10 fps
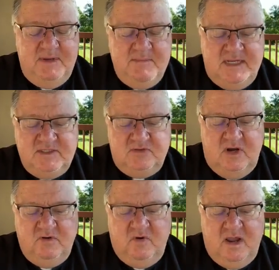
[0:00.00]
Be my
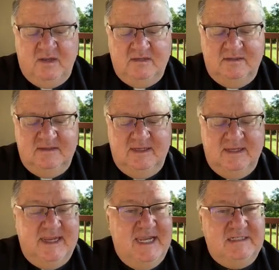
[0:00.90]
strong rock,
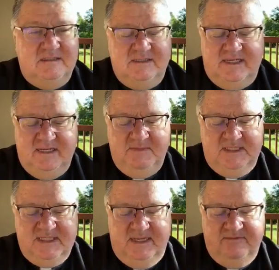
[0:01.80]
a castle to keep
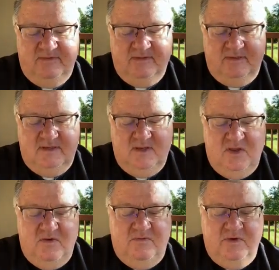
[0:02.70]
me safe.
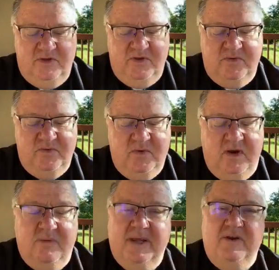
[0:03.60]
For you
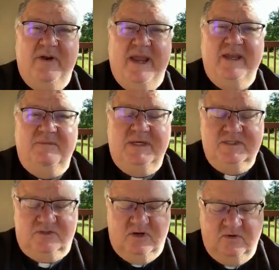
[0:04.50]
are my crag and my
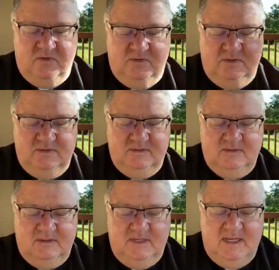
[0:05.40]
stronghold.
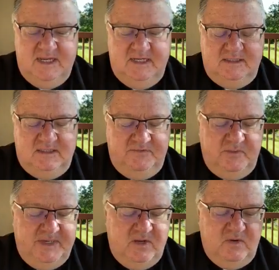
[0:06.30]

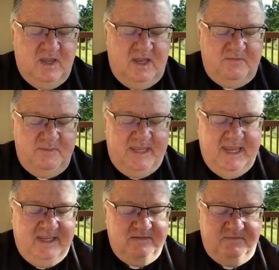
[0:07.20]
Deliver me, O God, from the
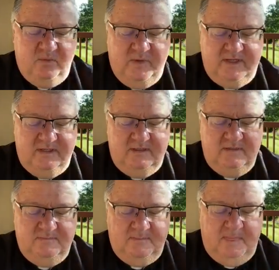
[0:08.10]
hand of the wicked,
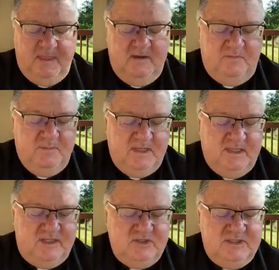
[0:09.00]
from the
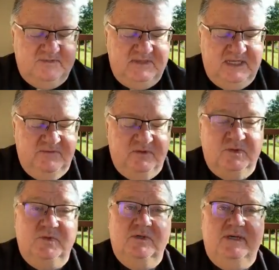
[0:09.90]
clutches of the
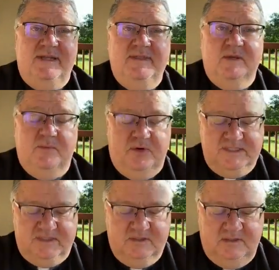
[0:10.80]
evildoer and the
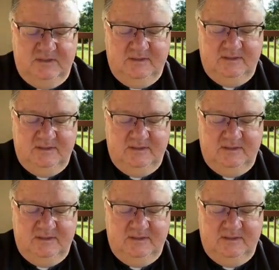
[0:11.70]
oppressor.